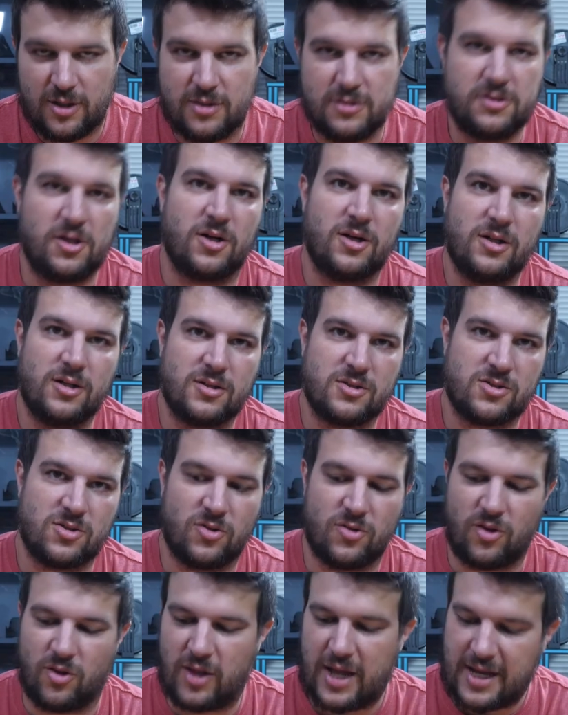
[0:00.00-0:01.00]
dart. So
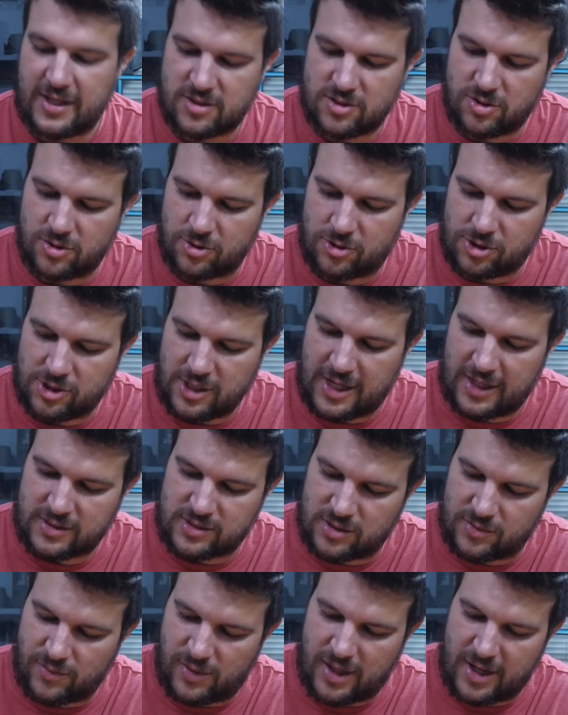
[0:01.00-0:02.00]
the last 2
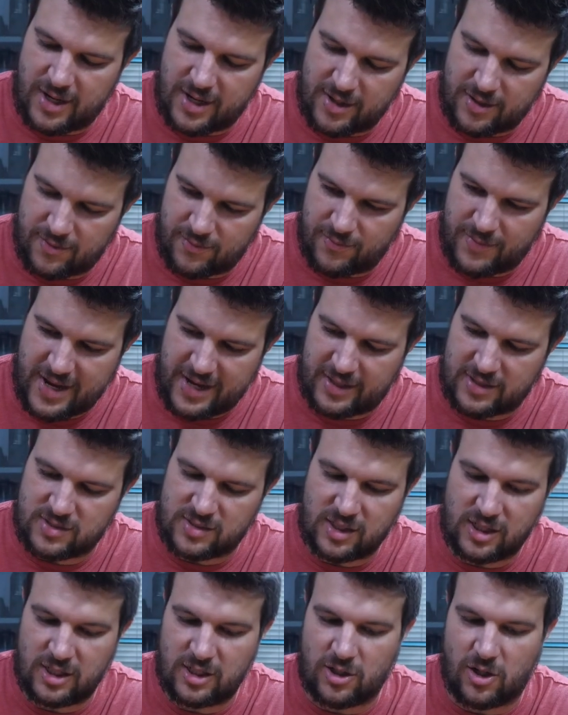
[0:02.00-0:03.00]
shots in my
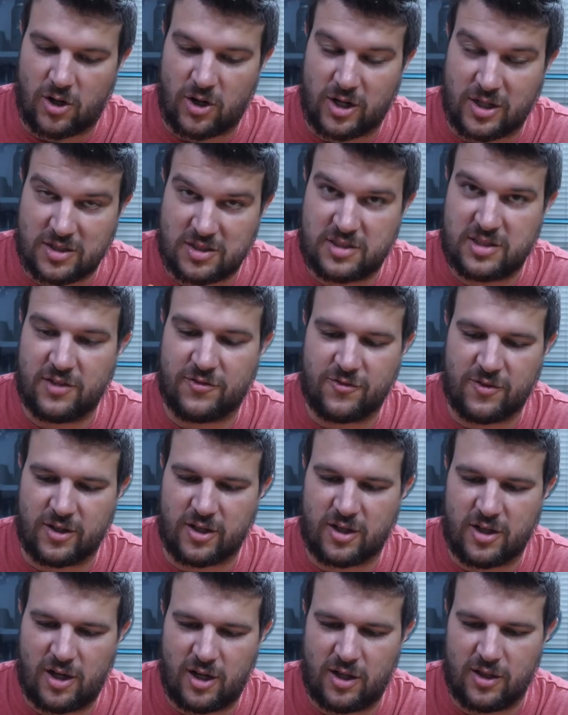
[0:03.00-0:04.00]
magazine are a
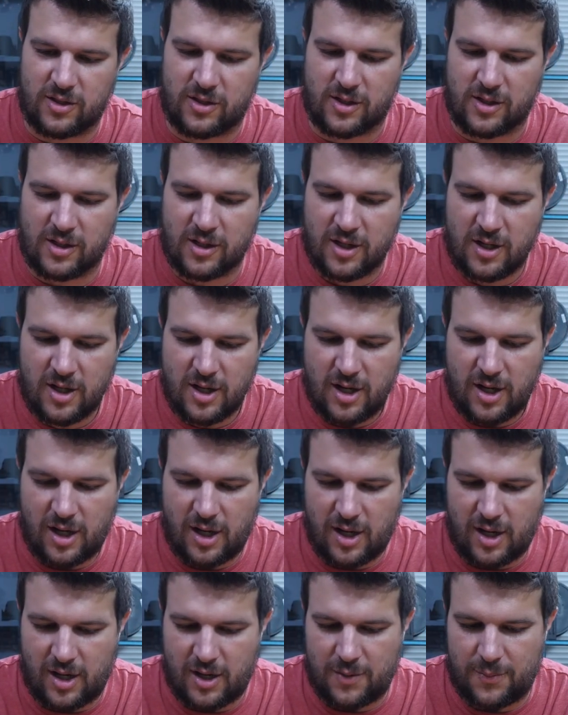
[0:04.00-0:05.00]
different color.
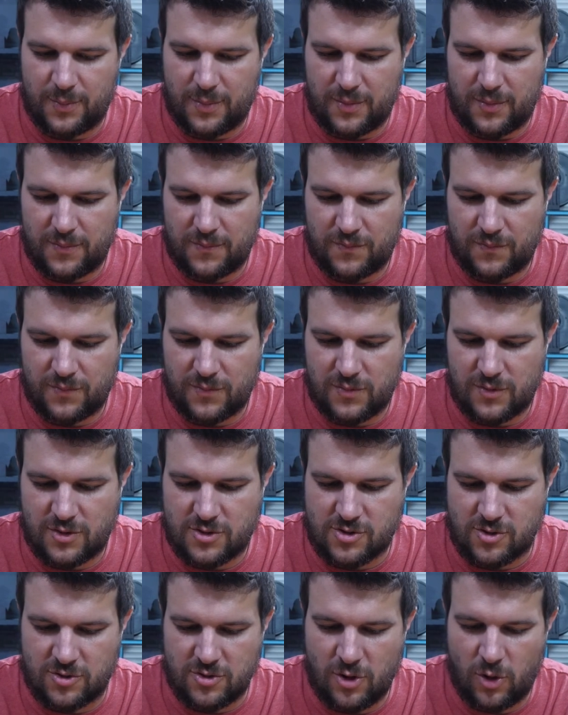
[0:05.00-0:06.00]

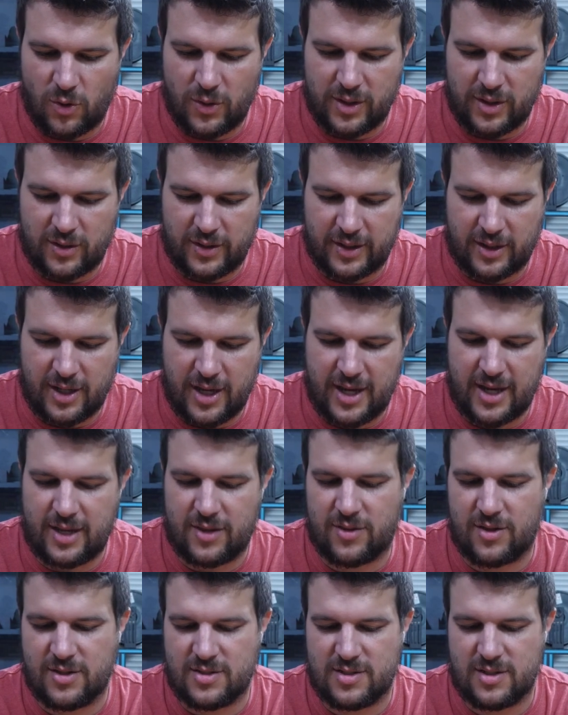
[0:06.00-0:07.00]
So knowing like, hey,
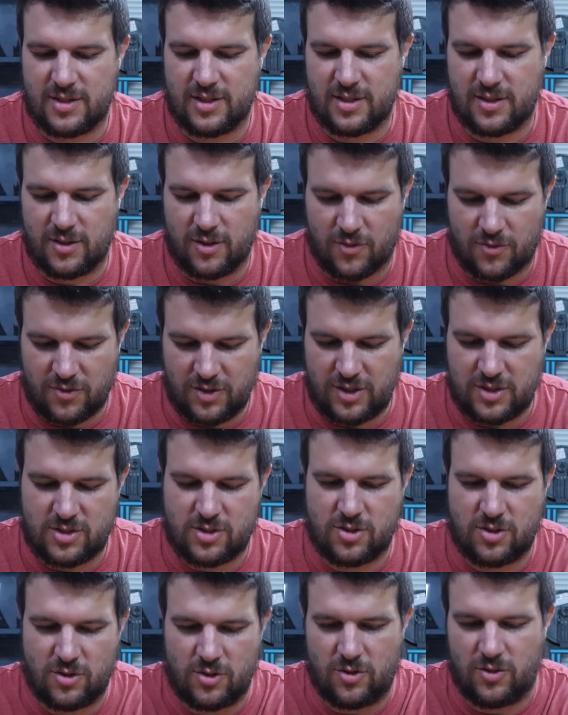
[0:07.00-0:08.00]
this is, you know, these
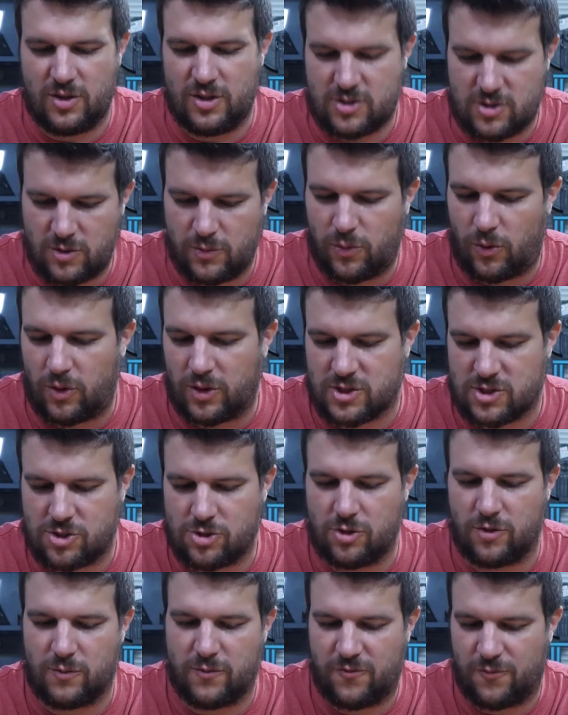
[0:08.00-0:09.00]
two bullets
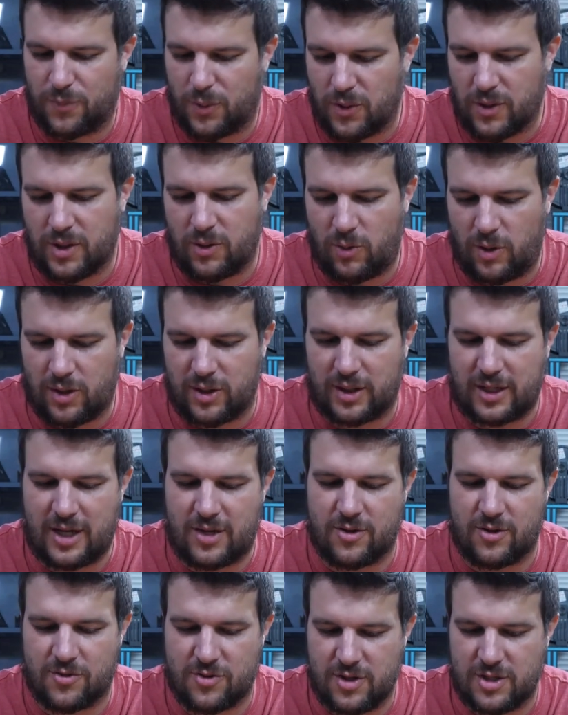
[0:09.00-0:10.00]
shoot pretty well
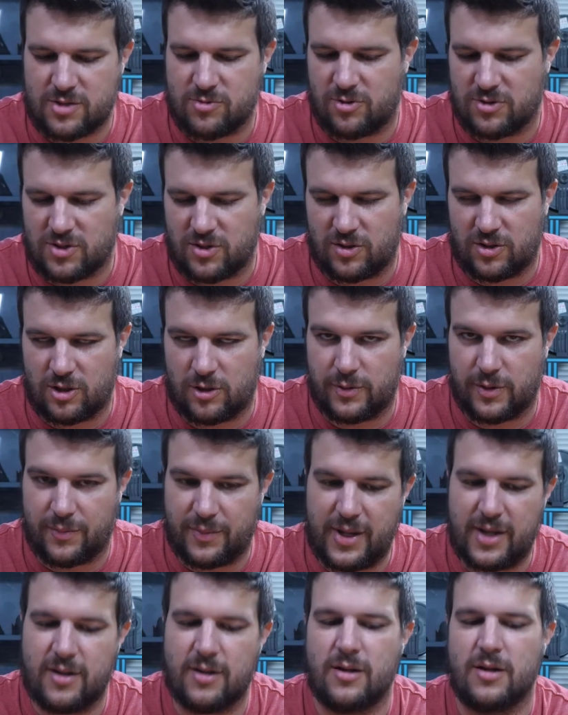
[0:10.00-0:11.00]
together. This one's a little bit
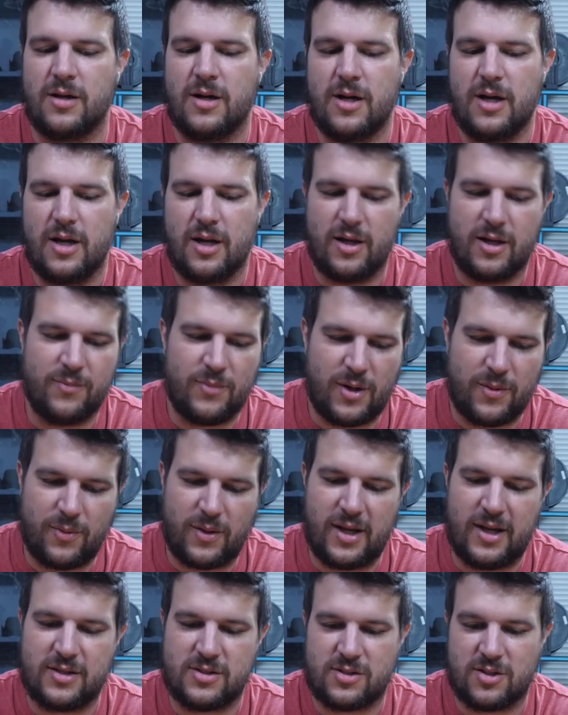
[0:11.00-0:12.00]
better in my
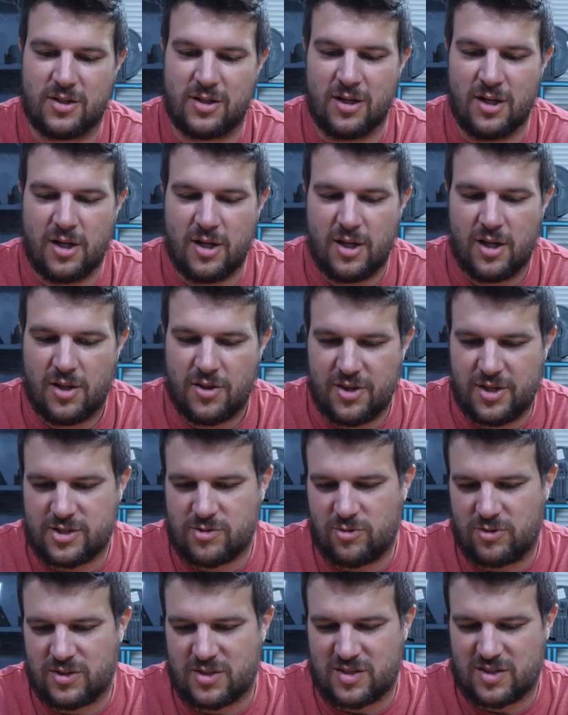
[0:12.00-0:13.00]
blaster.
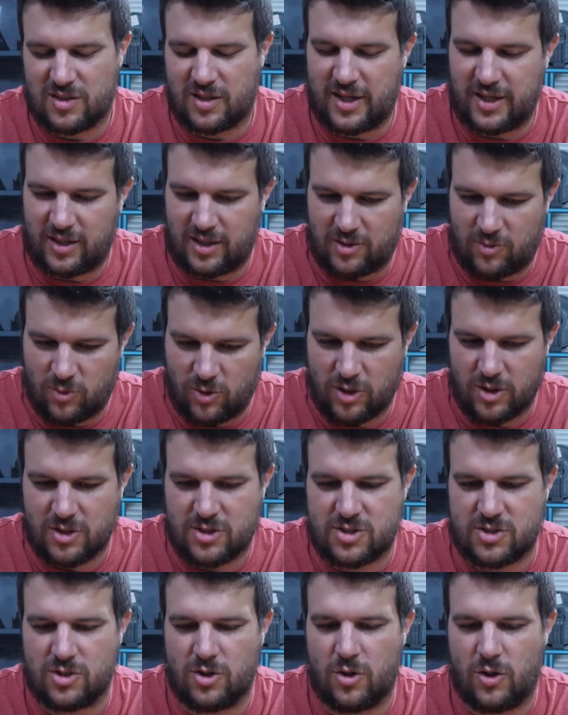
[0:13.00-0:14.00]
This one's slightly
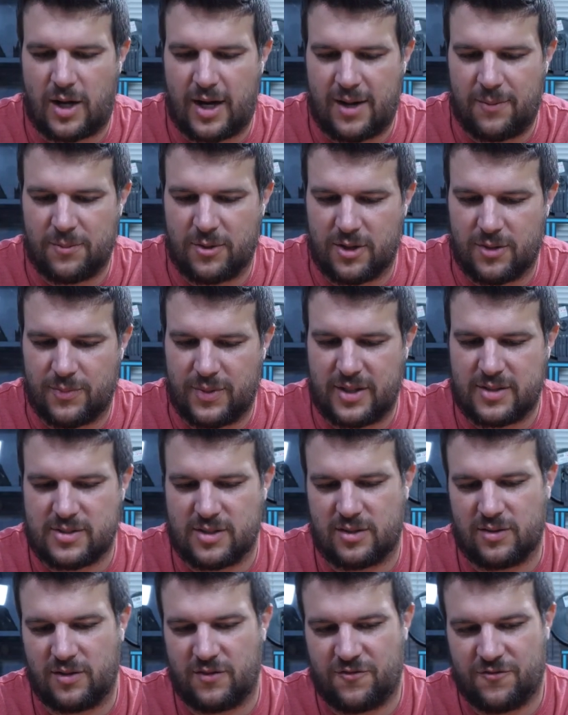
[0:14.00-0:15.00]
worse, so I'm going to
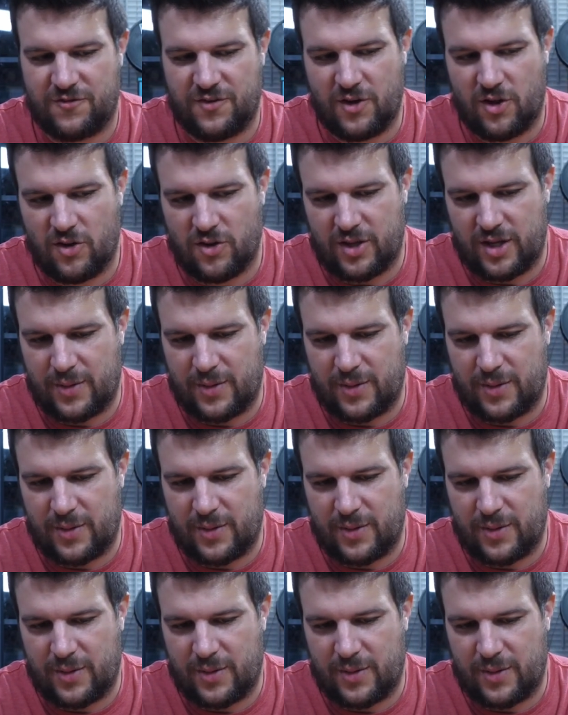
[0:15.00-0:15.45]
basically fill the